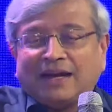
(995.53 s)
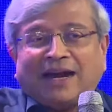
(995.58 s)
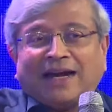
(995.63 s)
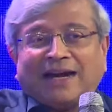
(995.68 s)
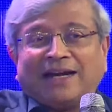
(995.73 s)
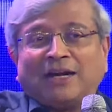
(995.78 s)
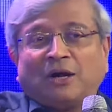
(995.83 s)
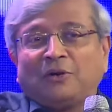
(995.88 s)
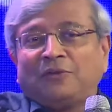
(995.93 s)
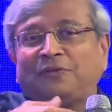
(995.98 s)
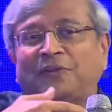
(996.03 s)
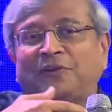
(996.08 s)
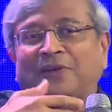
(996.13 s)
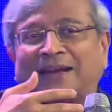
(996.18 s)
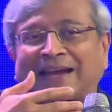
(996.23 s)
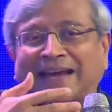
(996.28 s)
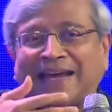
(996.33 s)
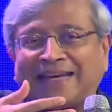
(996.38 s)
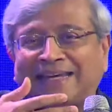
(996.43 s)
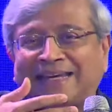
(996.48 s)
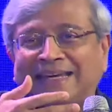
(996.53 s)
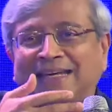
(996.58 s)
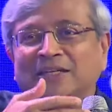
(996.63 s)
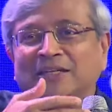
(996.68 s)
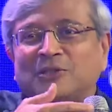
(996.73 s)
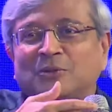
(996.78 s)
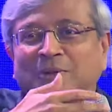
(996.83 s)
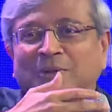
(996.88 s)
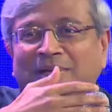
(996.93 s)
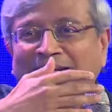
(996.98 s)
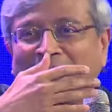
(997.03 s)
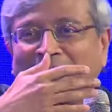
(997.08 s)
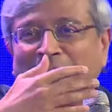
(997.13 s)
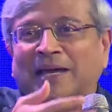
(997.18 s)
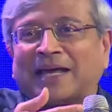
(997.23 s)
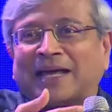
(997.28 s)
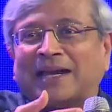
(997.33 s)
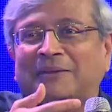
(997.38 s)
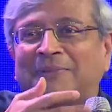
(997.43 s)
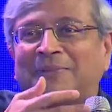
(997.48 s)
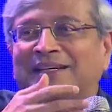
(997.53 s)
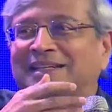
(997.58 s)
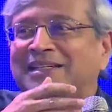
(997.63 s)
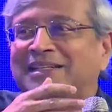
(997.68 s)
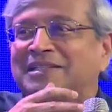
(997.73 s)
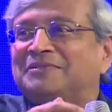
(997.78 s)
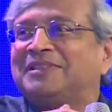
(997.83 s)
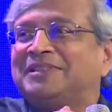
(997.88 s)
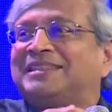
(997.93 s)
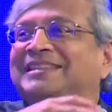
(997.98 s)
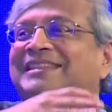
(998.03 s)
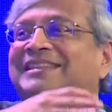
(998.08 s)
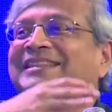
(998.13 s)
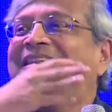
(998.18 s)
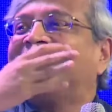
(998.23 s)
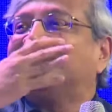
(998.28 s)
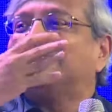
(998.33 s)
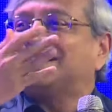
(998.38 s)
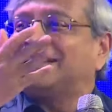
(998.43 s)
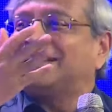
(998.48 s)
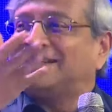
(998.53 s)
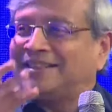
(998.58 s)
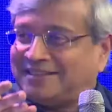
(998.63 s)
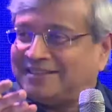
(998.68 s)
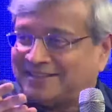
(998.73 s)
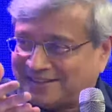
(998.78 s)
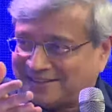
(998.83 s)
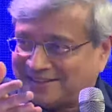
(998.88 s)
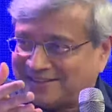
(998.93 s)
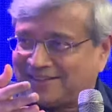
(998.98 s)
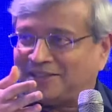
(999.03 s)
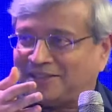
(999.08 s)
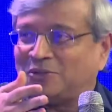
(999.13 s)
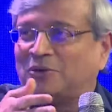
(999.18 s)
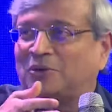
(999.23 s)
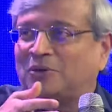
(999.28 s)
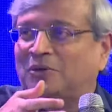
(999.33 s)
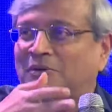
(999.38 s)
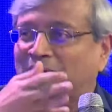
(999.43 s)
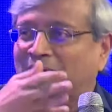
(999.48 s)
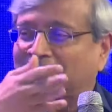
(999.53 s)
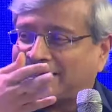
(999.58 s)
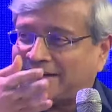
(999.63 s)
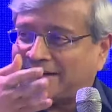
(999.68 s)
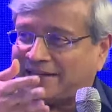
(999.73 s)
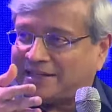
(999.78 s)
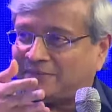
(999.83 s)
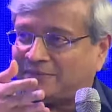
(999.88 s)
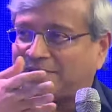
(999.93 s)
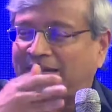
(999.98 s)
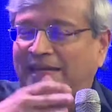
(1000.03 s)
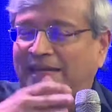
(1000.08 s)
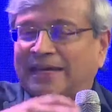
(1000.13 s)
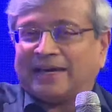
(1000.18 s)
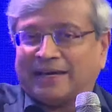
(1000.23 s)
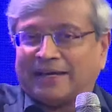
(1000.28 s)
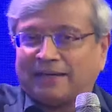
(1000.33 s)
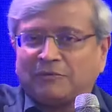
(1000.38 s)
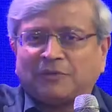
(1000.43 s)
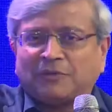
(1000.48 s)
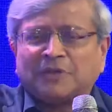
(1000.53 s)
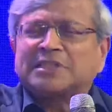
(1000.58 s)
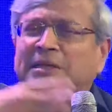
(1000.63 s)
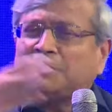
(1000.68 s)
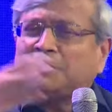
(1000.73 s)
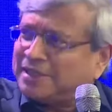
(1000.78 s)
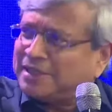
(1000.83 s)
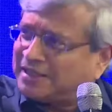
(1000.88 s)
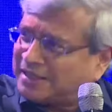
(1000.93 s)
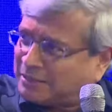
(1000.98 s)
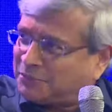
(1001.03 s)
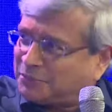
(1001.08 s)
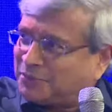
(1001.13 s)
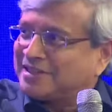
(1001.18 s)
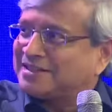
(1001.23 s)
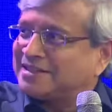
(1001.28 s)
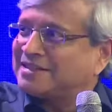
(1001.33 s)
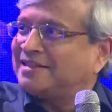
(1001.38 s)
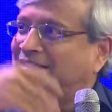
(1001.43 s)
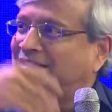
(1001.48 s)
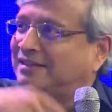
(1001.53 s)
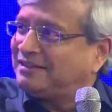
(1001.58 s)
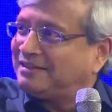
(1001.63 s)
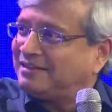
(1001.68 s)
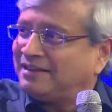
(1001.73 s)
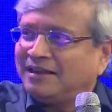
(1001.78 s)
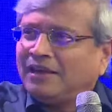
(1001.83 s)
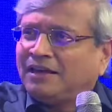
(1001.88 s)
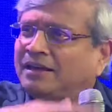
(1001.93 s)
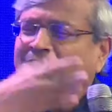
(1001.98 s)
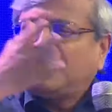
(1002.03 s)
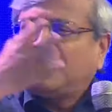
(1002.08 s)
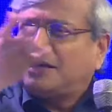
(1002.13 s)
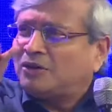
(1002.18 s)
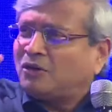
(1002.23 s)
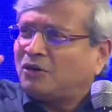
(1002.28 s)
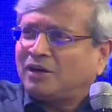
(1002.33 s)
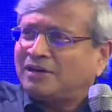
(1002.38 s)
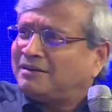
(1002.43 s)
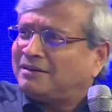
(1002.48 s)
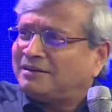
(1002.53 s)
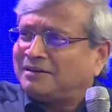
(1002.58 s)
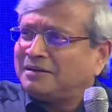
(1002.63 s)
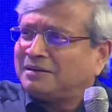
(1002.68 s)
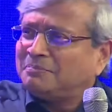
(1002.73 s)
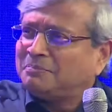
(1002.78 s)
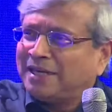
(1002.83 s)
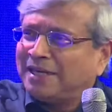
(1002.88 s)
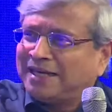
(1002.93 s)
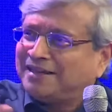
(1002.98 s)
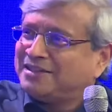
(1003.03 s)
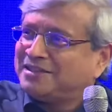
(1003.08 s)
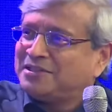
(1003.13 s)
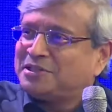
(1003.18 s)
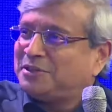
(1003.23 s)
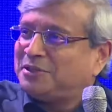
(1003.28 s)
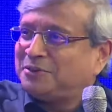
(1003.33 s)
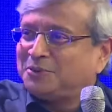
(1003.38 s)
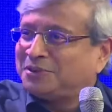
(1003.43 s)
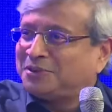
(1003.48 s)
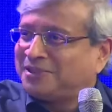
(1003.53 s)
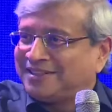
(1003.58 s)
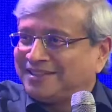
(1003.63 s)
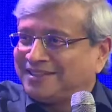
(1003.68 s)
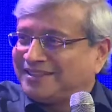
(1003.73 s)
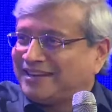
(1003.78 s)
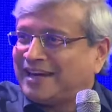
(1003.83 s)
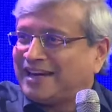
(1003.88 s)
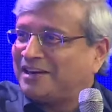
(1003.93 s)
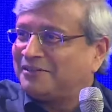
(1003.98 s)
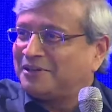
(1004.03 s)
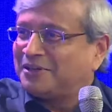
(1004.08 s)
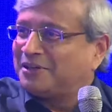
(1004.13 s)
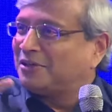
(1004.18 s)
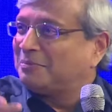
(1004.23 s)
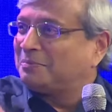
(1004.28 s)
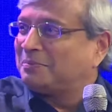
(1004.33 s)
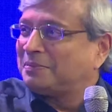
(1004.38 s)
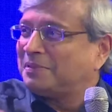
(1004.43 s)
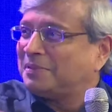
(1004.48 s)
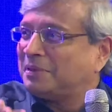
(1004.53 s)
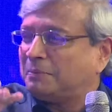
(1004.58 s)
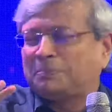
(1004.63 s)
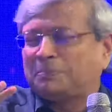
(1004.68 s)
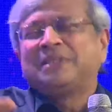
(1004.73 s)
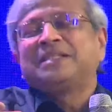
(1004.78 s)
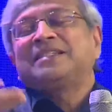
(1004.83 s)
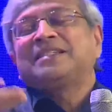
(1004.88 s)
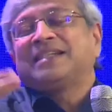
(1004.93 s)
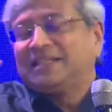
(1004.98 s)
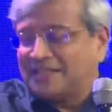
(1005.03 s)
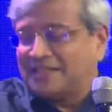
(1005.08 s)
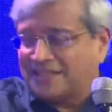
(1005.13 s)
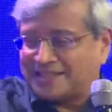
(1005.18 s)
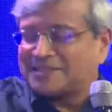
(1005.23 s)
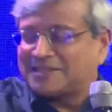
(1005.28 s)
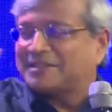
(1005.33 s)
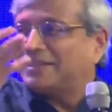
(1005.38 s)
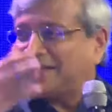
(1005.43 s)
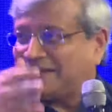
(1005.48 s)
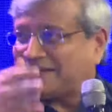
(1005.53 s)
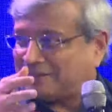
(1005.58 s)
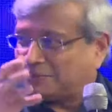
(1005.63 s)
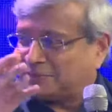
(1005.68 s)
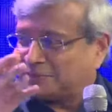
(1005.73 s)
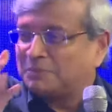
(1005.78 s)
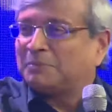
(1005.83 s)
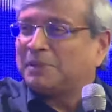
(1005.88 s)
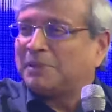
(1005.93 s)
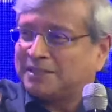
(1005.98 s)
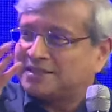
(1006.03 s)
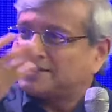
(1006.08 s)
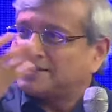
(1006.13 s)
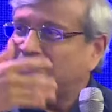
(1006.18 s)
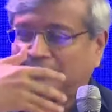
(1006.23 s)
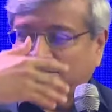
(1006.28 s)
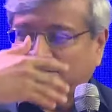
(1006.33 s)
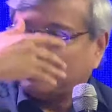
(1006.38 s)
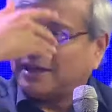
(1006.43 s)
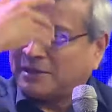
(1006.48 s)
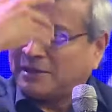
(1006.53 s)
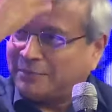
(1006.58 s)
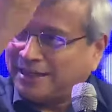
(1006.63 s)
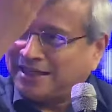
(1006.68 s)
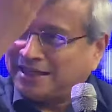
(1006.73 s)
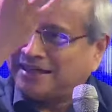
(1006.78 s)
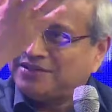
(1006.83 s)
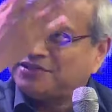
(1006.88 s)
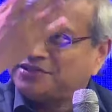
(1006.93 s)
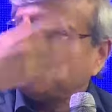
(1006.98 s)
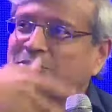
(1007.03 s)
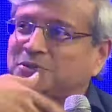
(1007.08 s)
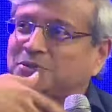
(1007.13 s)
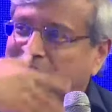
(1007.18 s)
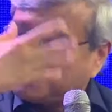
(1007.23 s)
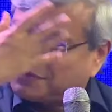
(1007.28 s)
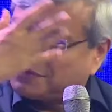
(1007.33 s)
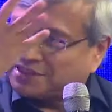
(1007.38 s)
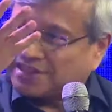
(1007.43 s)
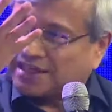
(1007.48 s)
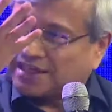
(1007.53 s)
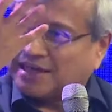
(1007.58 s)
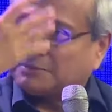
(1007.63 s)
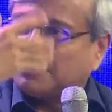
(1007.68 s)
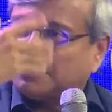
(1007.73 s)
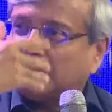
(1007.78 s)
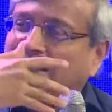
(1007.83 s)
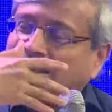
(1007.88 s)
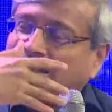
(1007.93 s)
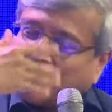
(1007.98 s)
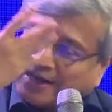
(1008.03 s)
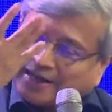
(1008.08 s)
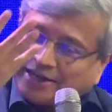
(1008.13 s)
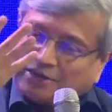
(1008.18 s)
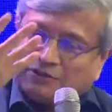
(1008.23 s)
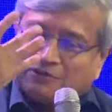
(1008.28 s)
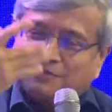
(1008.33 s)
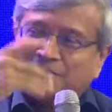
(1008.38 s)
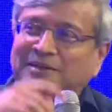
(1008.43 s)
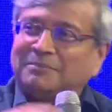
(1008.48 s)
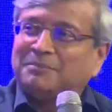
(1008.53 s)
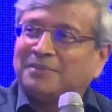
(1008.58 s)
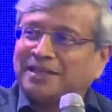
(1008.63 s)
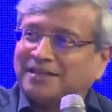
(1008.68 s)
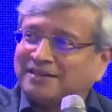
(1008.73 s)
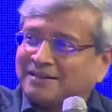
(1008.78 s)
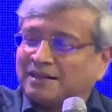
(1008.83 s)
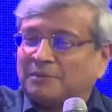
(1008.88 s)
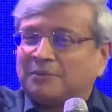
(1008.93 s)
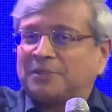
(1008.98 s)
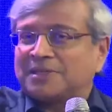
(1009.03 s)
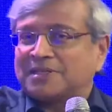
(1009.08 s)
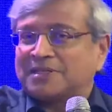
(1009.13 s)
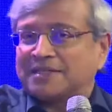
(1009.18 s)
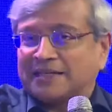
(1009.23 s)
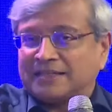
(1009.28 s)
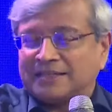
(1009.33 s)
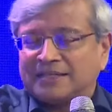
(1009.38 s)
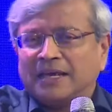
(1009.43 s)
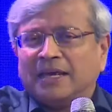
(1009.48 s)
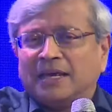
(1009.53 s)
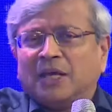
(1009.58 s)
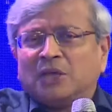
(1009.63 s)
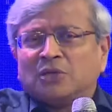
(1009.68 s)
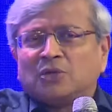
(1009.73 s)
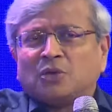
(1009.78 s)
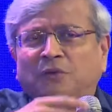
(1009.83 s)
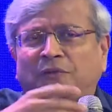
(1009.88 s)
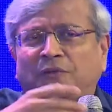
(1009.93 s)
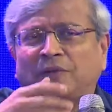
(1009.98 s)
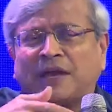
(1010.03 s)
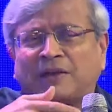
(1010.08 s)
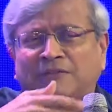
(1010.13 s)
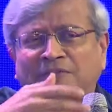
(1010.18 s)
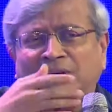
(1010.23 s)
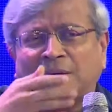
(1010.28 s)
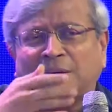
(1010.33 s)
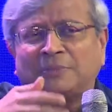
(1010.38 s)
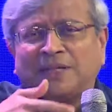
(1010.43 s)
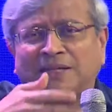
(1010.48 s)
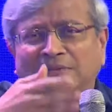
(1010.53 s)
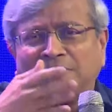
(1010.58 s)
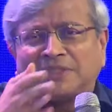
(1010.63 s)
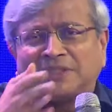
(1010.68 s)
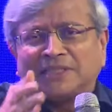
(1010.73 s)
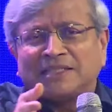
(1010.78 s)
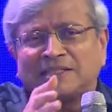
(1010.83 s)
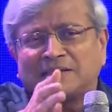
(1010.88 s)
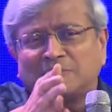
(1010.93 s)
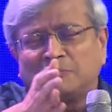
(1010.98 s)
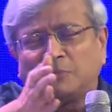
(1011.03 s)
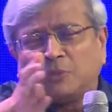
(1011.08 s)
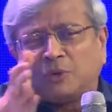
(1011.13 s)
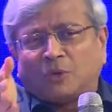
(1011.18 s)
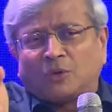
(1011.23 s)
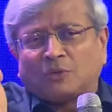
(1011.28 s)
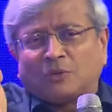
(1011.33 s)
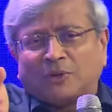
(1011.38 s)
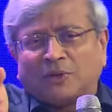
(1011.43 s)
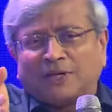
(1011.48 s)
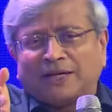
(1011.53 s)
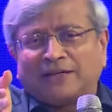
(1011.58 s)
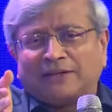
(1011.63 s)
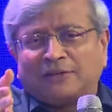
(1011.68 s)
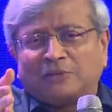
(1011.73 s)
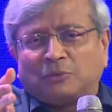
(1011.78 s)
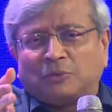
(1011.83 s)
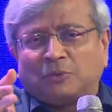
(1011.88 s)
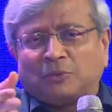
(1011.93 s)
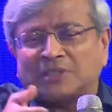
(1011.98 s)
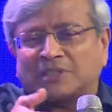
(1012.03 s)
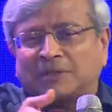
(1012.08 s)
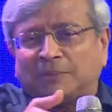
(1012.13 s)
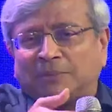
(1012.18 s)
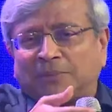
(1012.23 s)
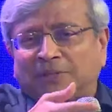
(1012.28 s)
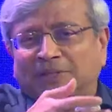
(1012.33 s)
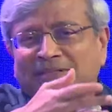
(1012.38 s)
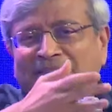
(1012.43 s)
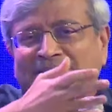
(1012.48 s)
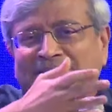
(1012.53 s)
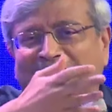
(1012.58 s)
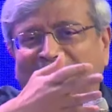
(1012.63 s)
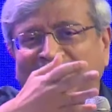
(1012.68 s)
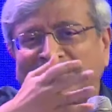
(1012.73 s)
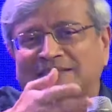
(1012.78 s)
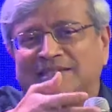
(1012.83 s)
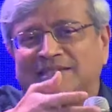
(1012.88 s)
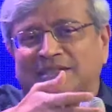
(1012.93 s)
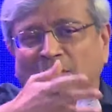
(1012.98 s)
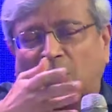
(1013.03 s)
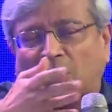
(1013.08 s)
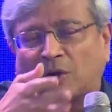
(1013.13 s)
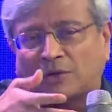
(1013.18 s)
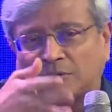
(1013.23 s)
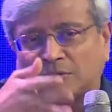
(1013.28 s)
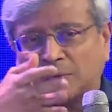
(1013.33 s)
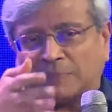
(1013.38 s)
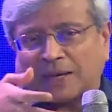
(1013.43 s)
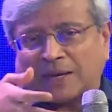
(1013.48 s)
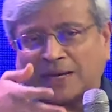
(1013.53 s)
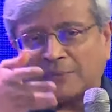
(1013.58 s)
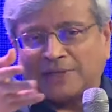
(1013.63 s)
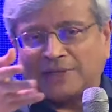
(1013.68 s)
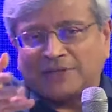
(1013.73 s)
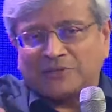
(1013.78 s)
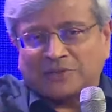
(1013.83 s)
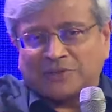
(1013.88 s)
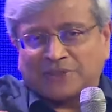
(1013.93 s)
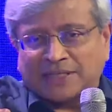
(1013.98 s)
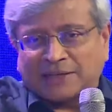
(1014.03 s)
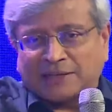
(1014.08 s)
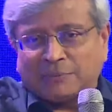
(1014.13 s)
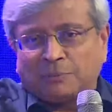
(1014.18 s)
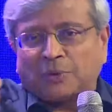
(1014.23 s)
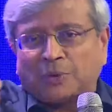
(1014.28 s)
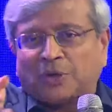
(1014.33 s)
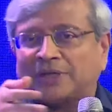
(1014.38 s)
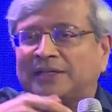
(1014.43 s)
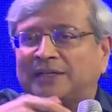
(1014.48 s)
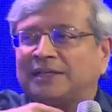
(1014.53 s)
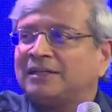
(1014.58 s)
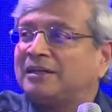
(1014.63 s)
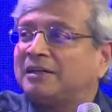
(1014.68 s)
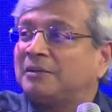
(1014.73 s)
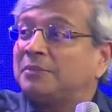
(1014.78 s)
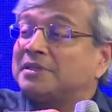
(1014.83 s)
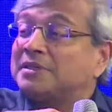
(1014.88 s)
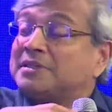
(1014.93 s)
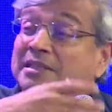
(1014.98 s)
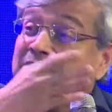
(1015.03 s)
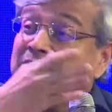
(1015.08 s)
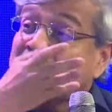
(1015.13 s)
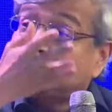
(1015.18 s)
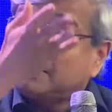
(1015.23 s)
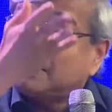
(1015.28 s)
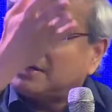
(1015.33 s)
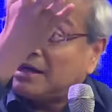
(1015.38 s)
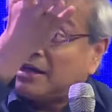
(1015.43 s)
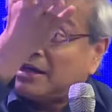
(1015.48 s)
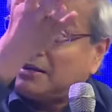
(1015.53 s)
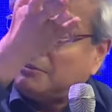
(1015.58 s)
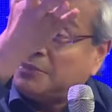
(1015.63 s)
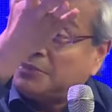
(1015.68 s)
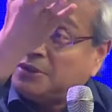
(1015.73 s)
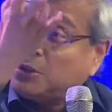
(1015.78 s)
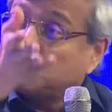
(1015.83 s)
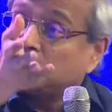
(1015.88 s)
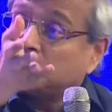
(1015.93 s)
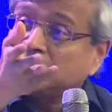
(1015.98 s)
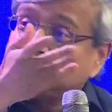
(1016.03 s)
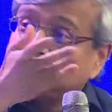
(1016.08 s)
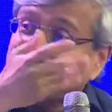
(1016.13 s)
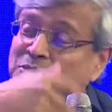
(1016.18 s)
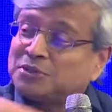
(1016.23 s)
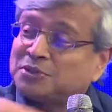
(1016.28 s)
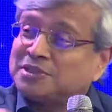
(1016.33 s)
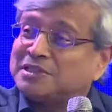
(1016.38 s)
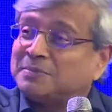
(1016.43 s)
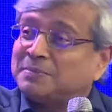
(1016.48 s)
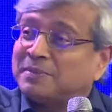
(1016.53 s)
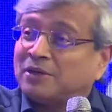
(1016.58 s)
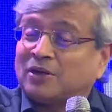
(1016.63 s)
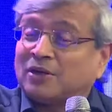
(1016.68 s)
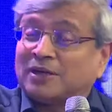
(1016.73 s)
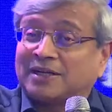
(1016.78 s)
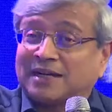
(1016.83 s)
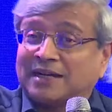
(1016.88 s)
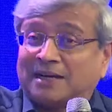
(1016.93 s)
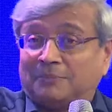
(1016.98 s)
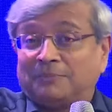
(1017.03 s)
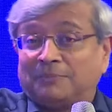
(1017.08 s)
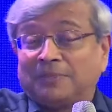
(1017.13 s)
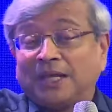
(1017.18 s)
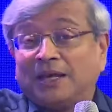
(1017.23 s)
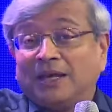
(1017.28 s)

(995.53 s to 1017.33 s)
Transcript: And now if your ranking is looking at parameters which doesn't you know, rate them very high. For example, in computer science, they are not a big institution, yep. Harvard Or, Princeton is, yeah, but still there are many institutions which are ahead of them in computer science. So if you have something which is more oriented towards computer science or the parameters which are important in computer science, uh, those institutions may not come.